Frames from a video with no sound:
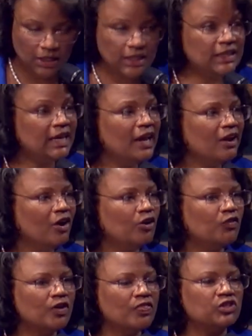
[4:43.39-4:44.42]
He
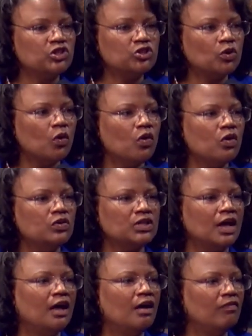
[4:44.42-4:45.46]
cared for the souls
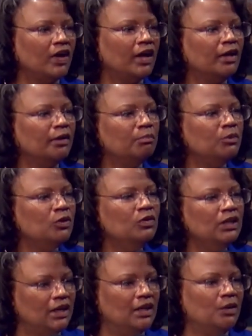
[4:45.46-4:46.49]
of a
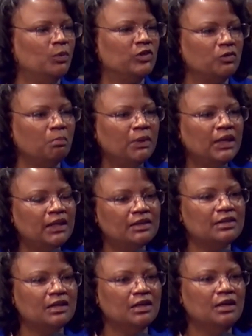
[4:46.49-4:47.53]
community, which
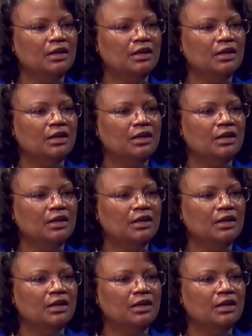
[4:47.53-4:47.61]
meant